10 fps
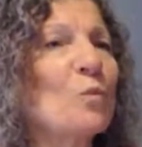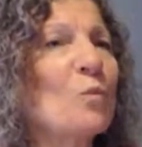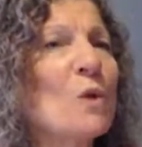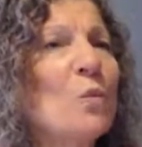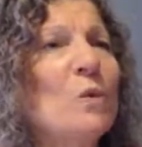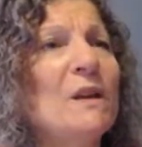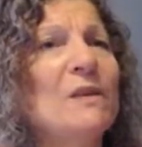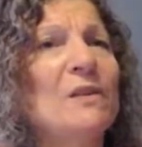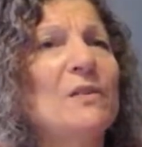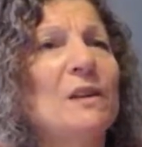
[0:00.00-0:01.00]

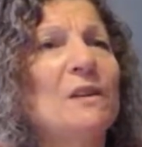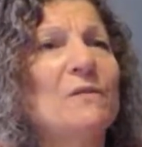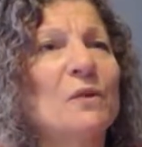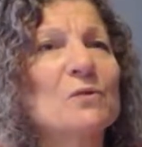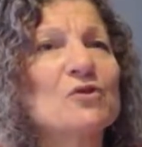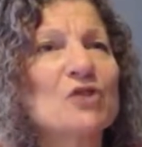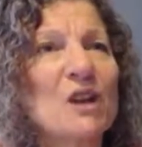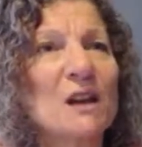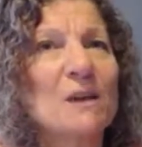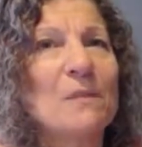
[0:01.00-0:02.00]
with the first
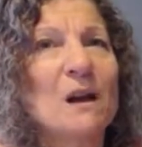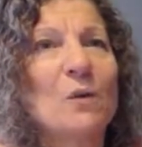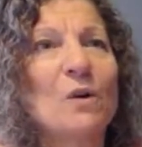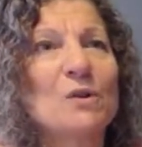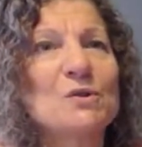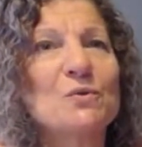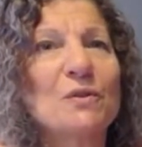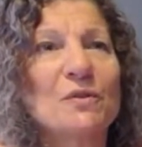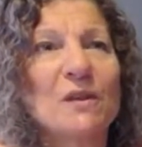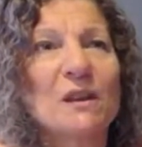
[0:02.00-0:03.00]
chime, I want you to
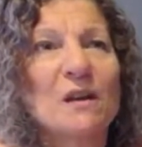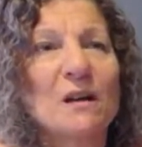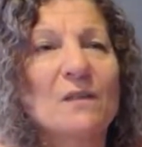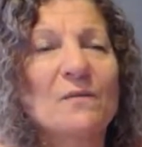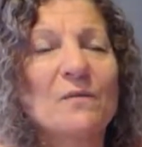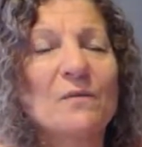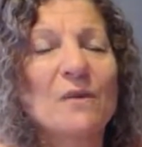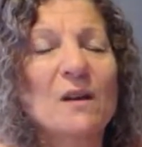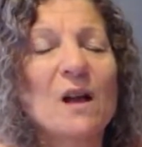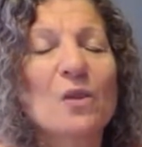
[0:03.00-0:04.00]
think of
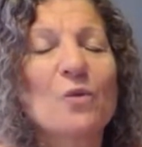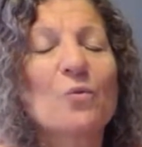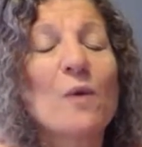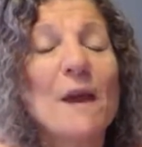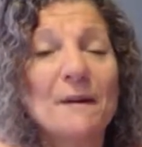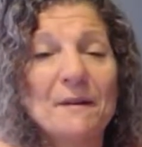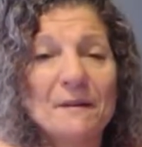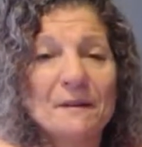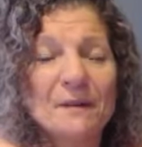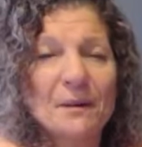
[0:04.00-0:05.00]
the color red.
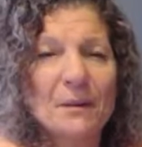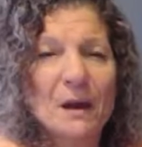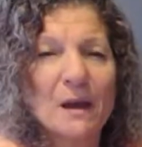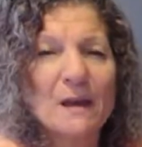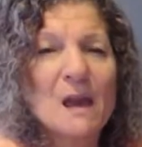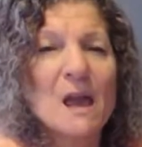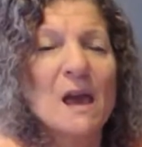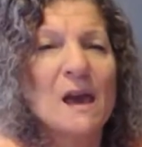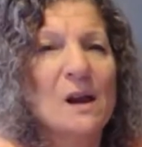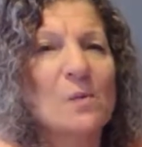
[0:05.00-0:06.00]
Okay,
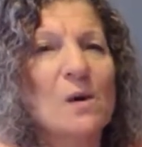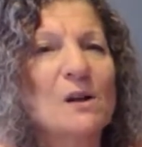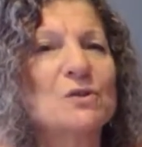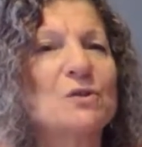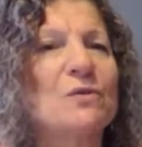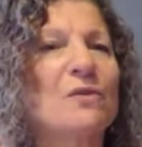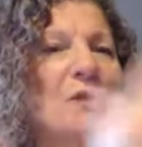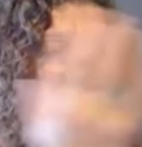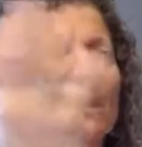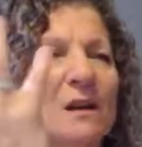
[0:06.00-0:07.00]
and I want you to
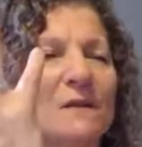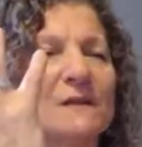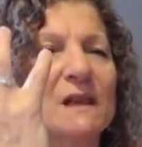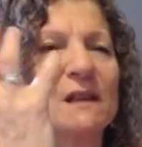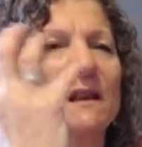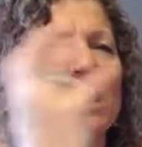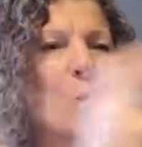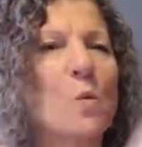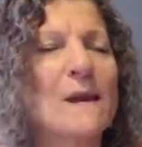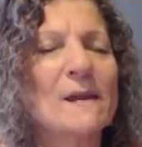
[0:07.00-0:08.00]
think of sending a
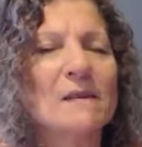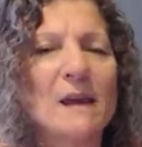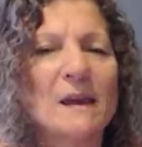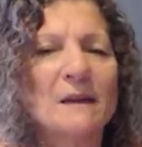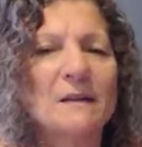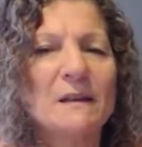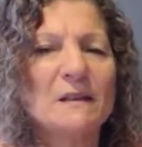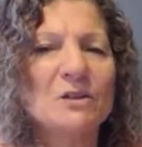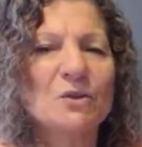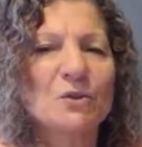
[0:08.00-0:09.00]
white light
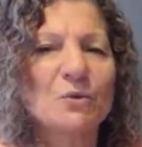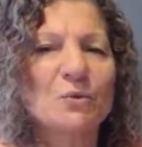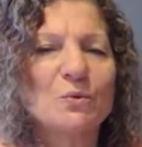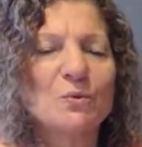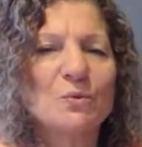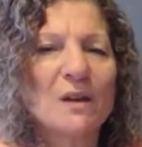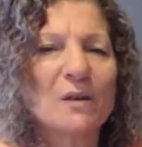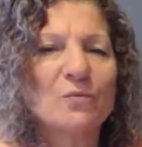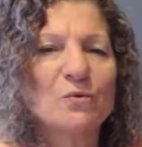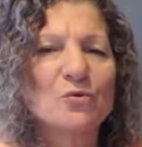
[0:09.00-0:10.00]
into
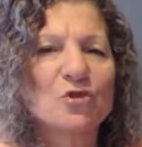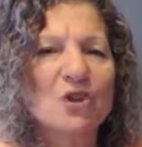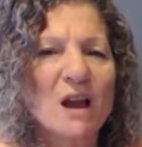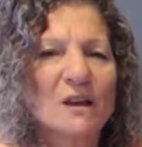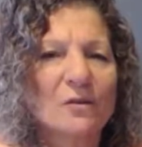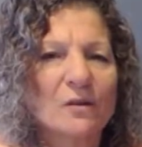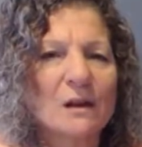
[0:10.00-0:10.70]
that root chakra